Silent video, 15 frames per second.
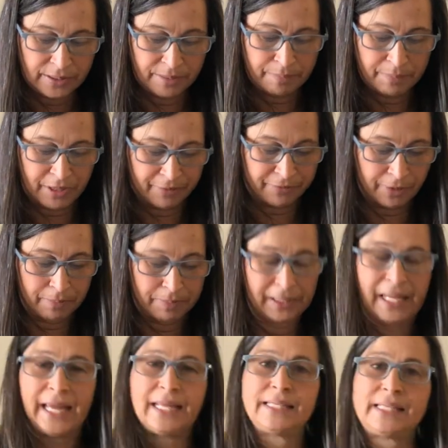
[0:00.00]
different
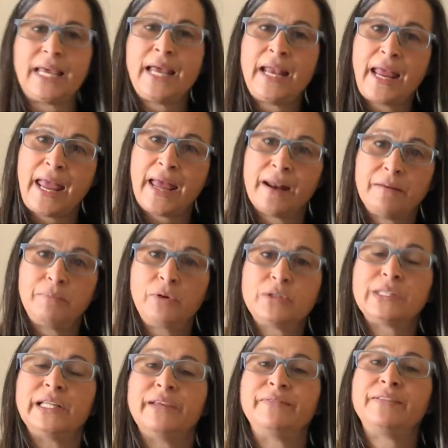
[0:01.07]
plants and animals
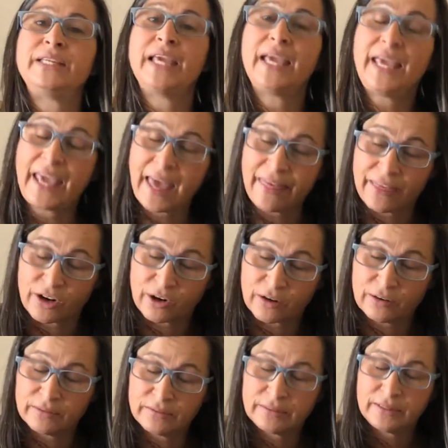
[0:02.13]
live together.
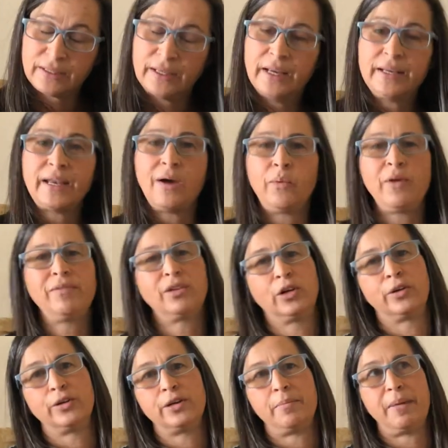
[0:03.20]
Now we've
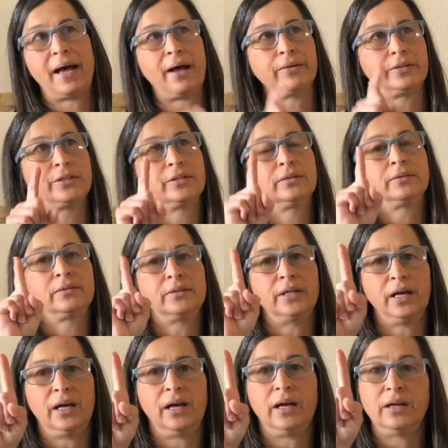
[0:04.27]
learned about the
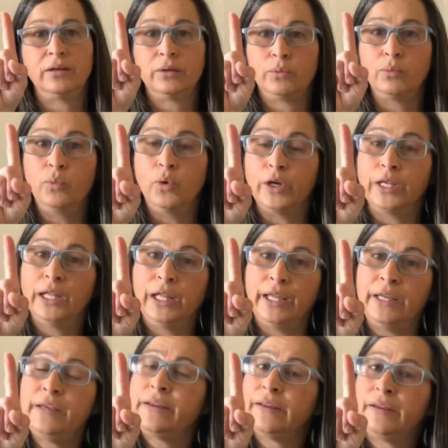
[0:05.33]

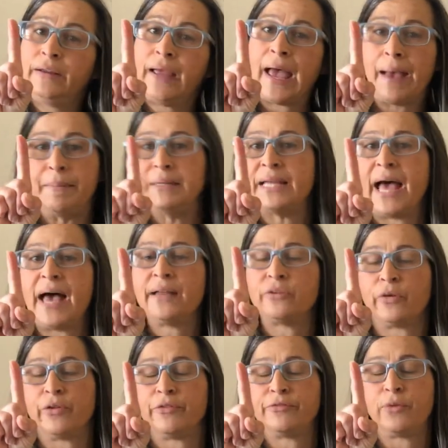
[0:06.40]
woodland habitat or
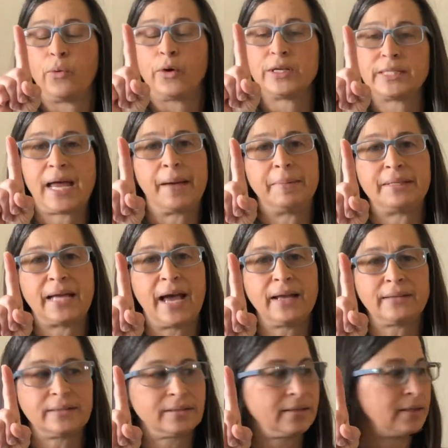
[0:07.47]
the forest habitat.
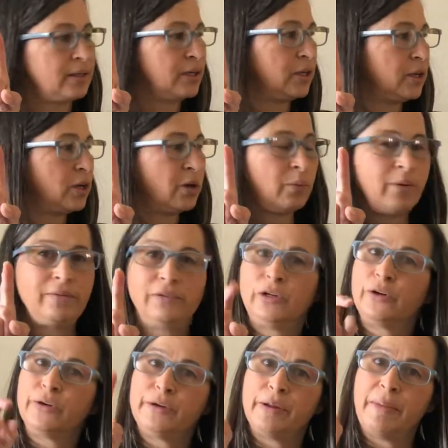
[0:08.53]
We've
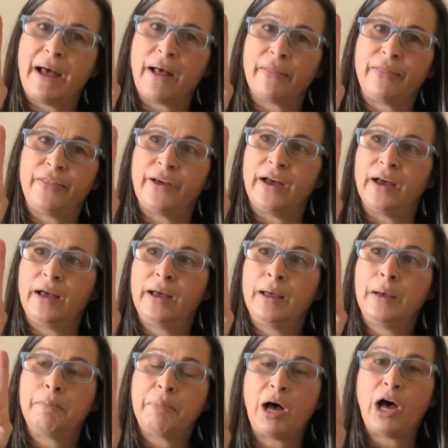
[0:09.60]
learned about the
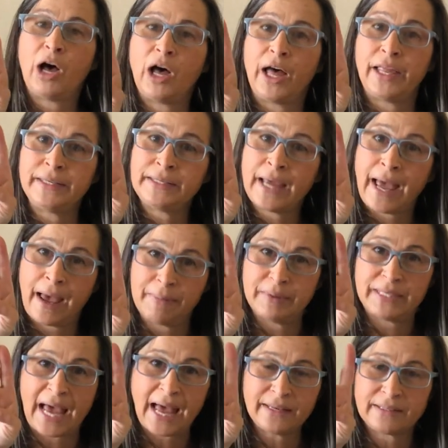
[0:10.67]
pond
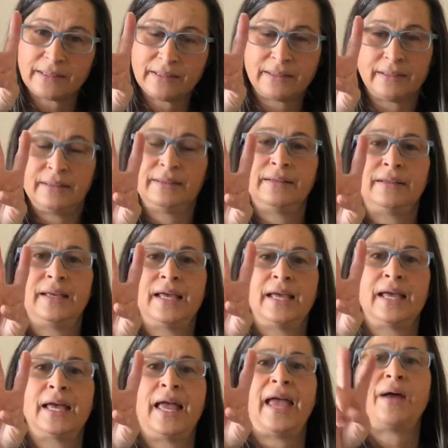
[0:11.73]
habitat.
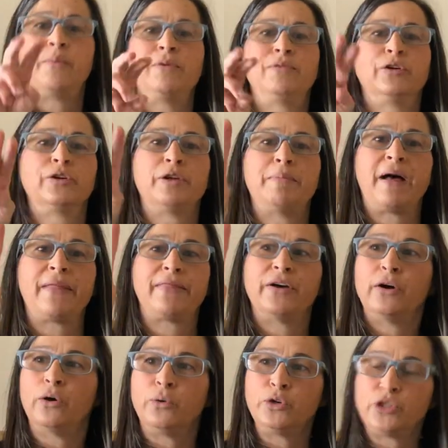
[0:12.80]
And we've learned about the
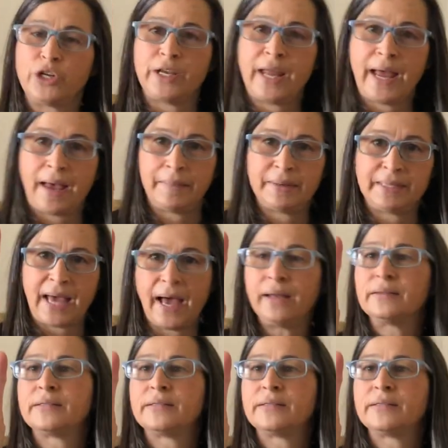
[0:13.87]
ocean habitat.